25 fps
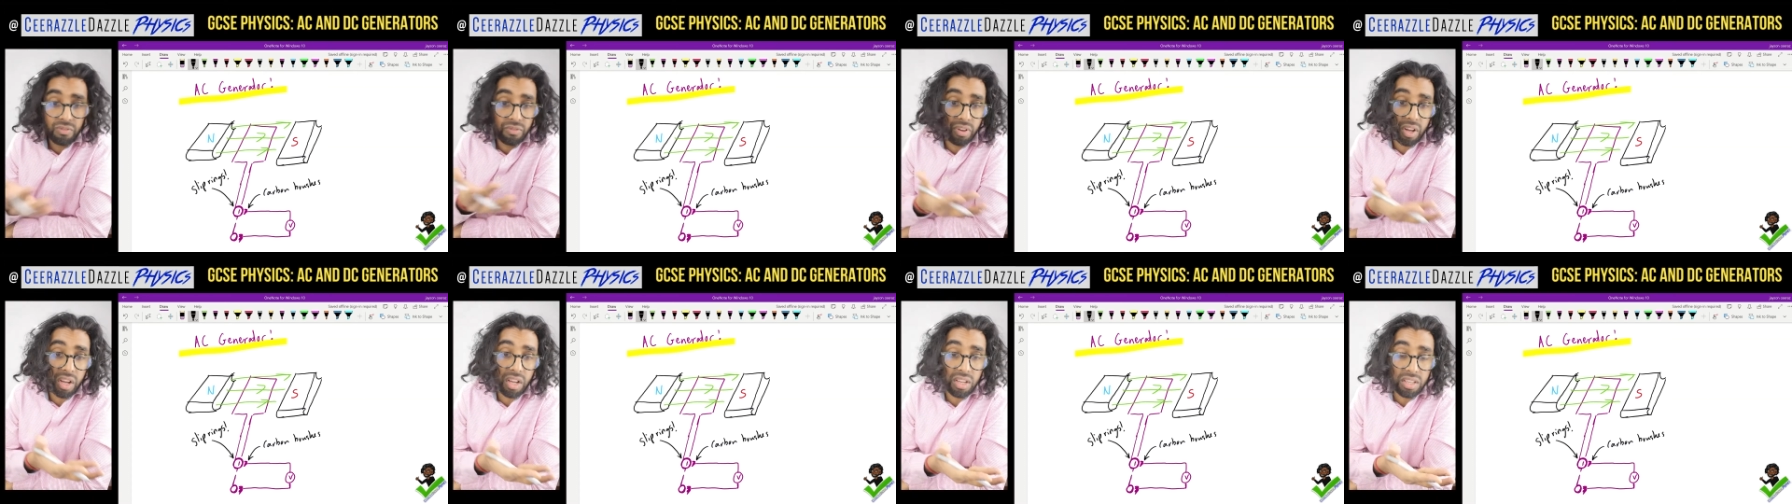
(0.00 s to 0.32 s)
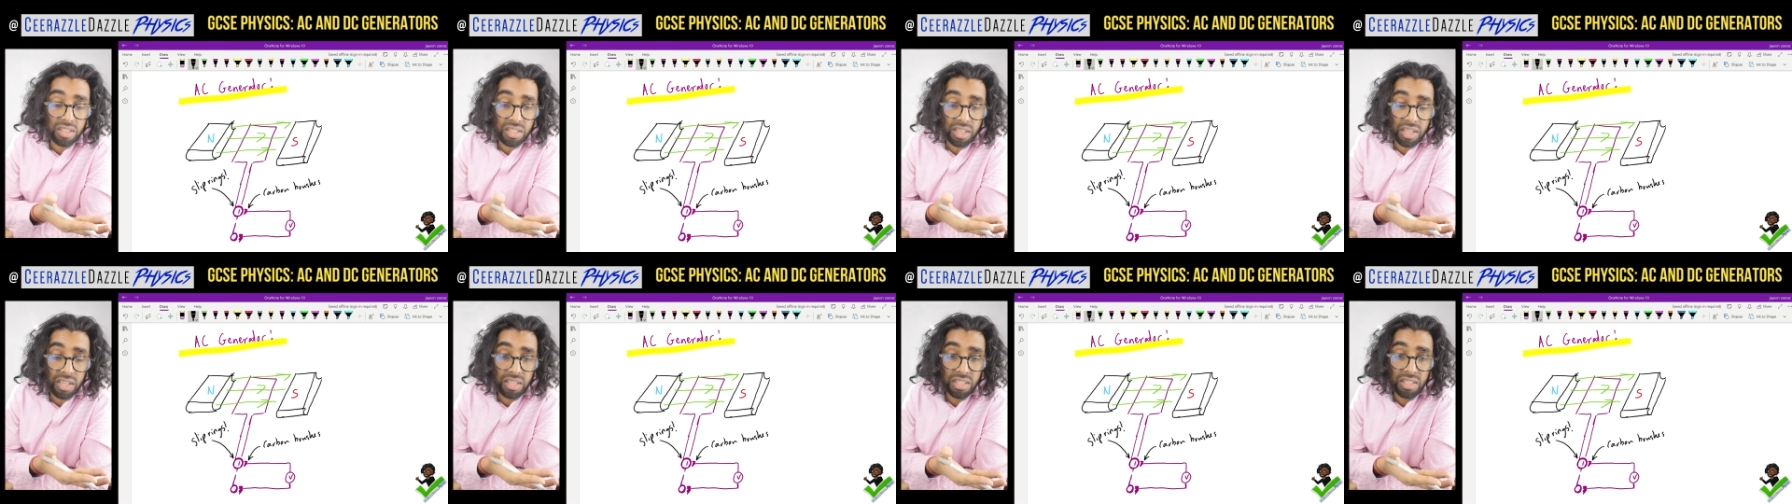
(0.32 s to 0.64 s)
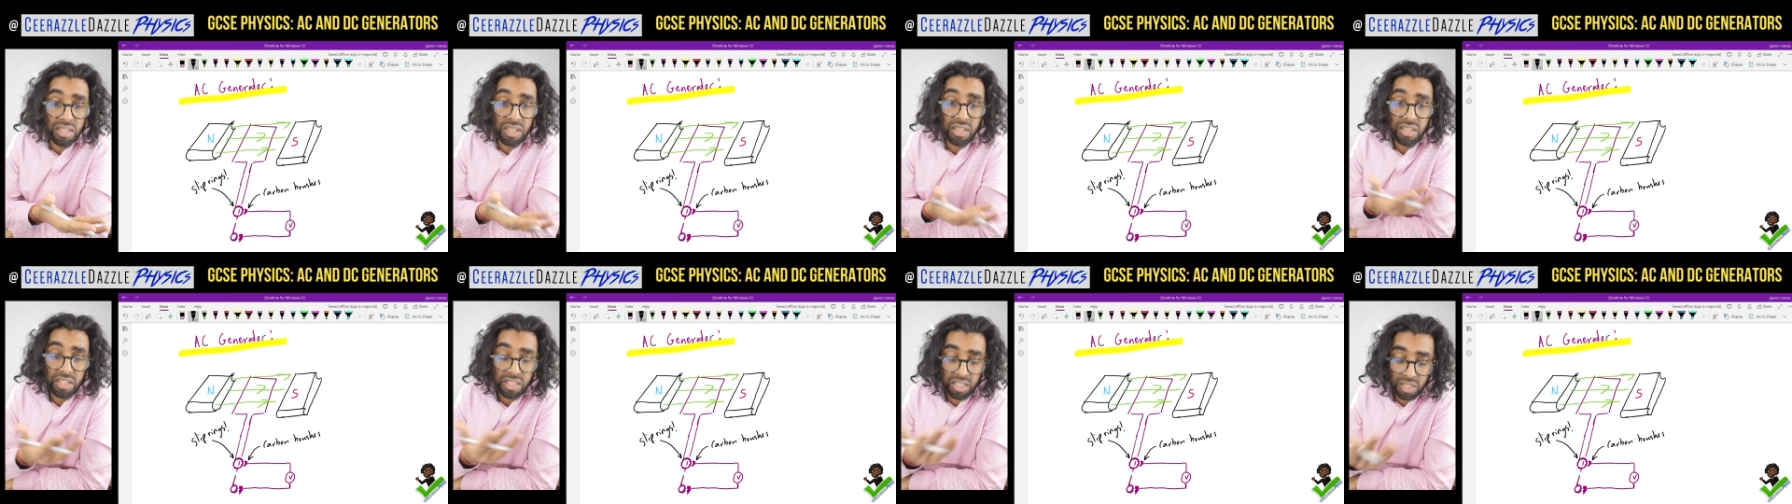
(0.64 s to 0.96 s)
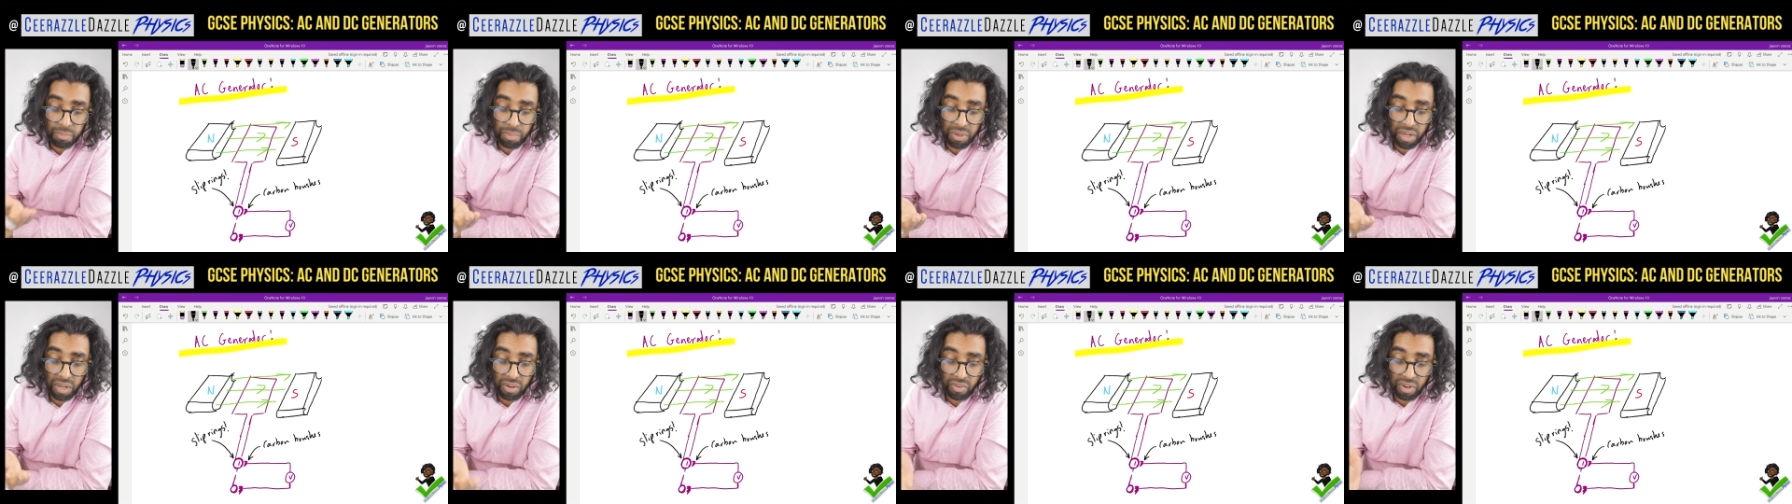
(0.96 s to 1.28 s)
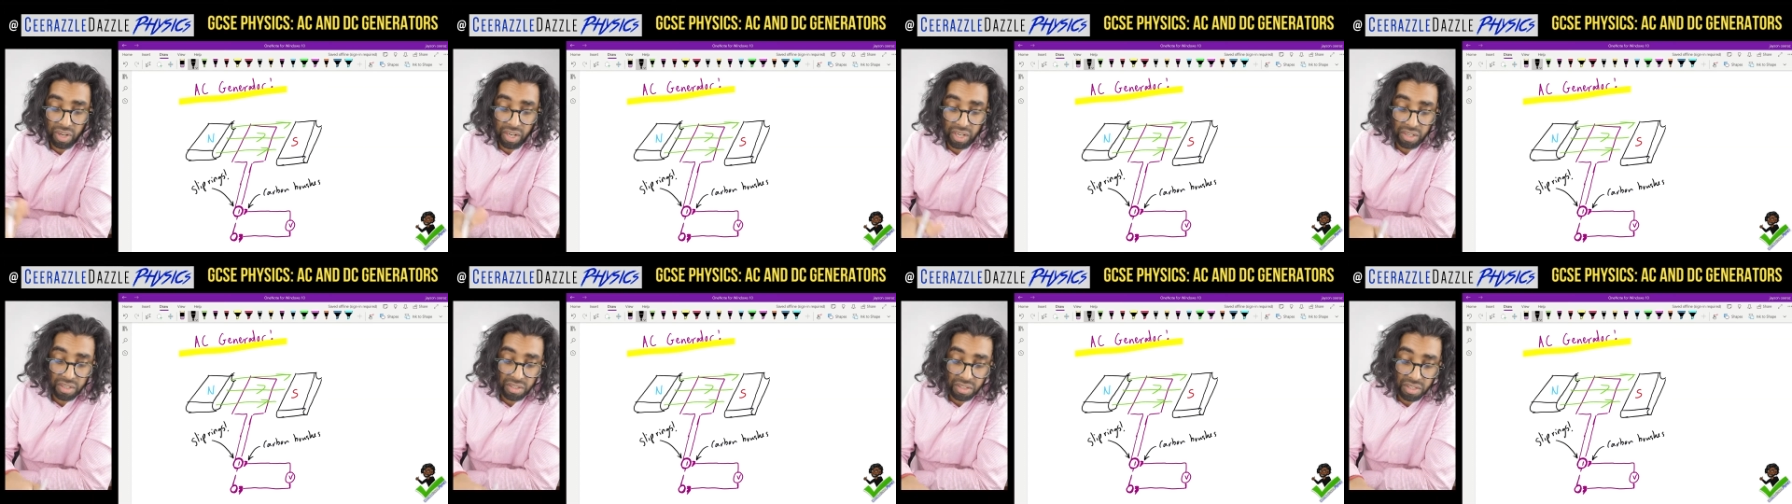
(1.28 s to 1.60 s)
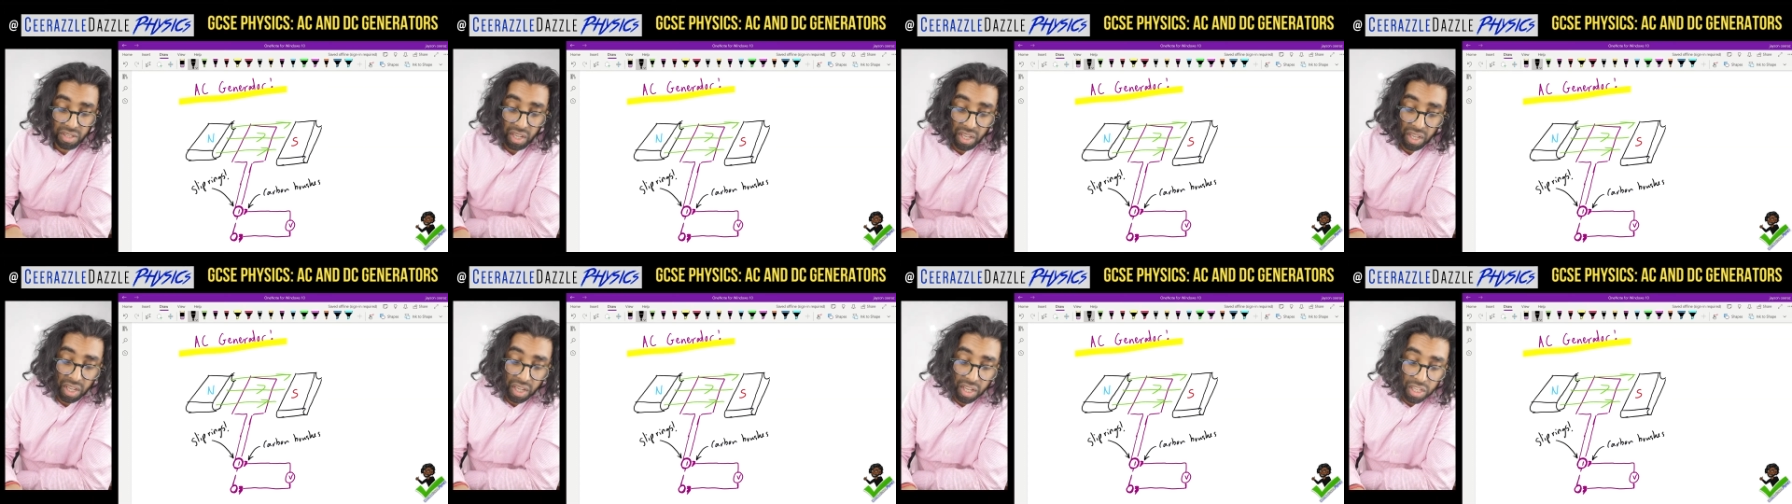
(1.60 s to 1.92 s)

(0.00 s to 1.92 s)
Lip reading: versus split rings?